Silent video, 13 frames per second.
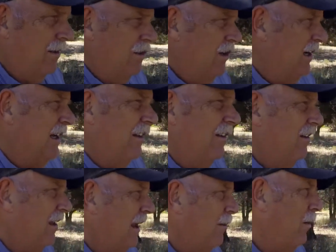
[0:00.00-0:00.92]
Chickens
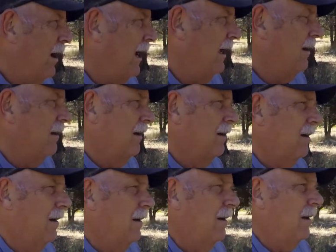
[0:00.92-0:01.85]
the same way.
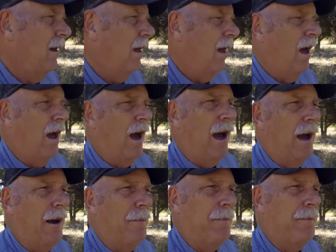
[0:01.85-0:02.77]

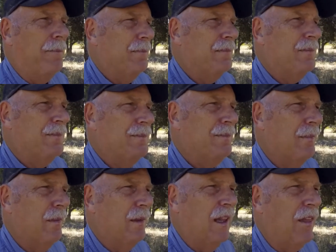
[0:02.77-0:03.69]
The
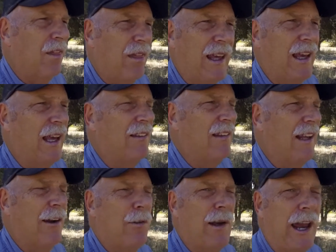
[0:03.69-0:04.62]
thing is,
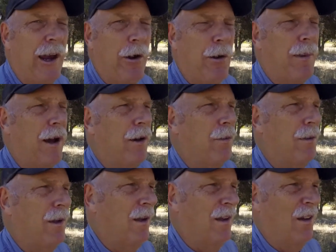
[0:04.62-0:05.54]
they don't care about
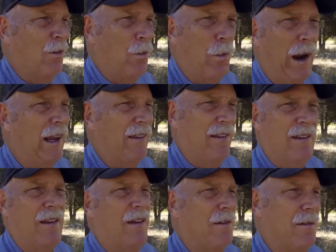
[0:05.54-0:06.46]
race,
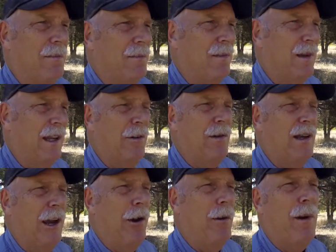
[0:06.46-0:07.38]
they don't
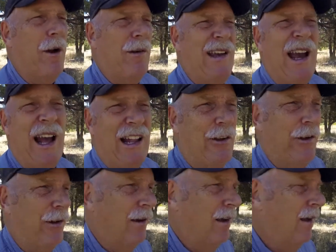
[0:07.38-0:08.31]
care about
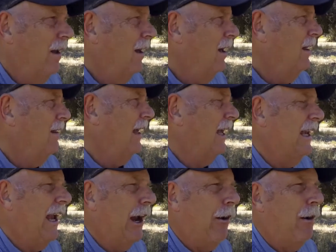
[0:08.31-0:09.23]
color, they
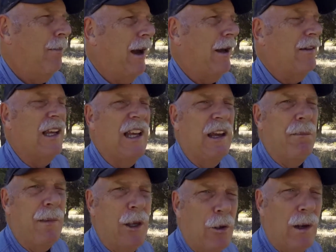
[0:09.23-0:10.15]
care about the
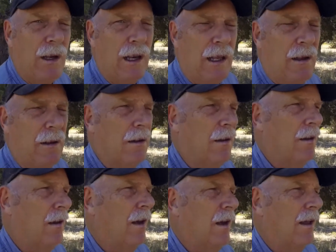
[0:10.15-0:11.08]
community,
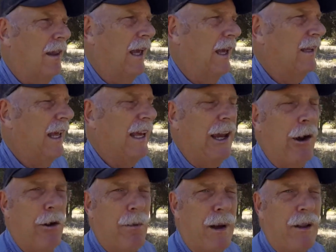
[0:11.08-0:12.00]
and they
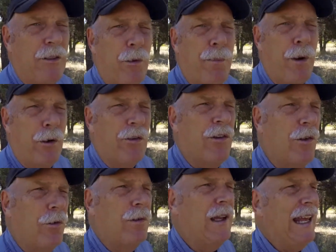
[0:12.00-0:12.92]
care about their
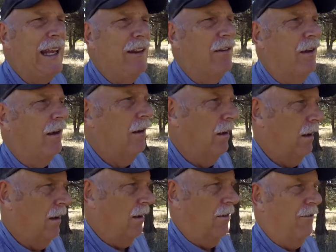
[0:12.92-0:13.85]
personal needs.
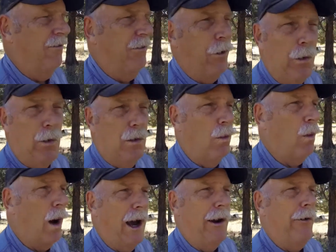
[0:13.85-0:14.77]
Food,
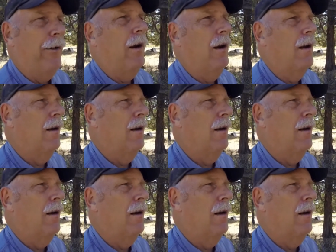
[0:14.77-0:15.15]
water,